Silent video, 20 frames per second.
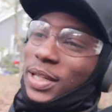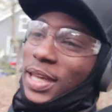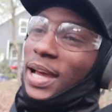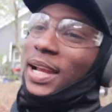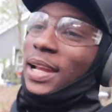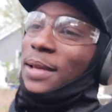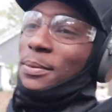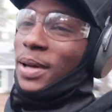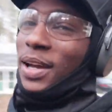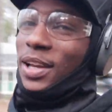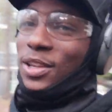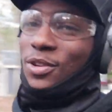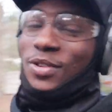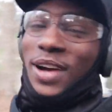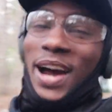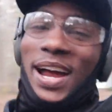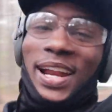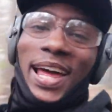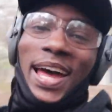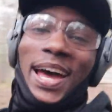a Canik, man. You
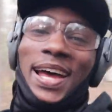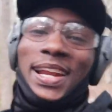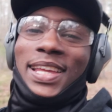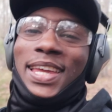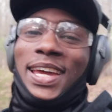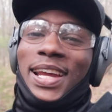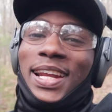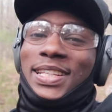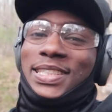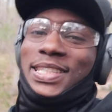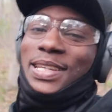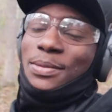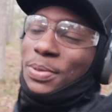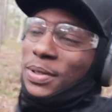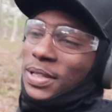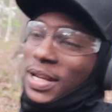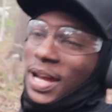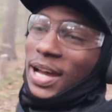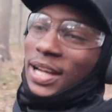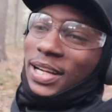got to have the Canik
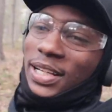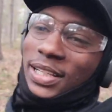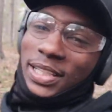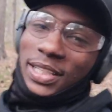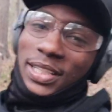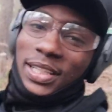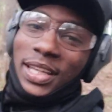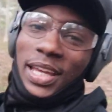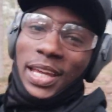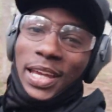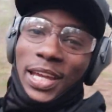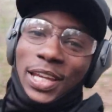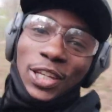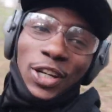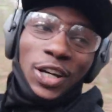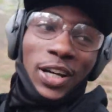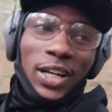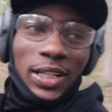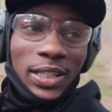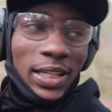TP9 Elite in
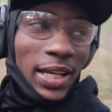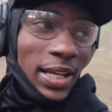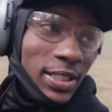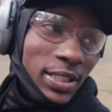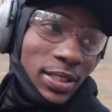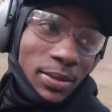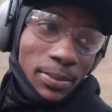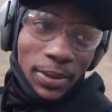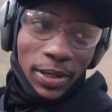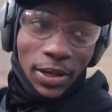your collection,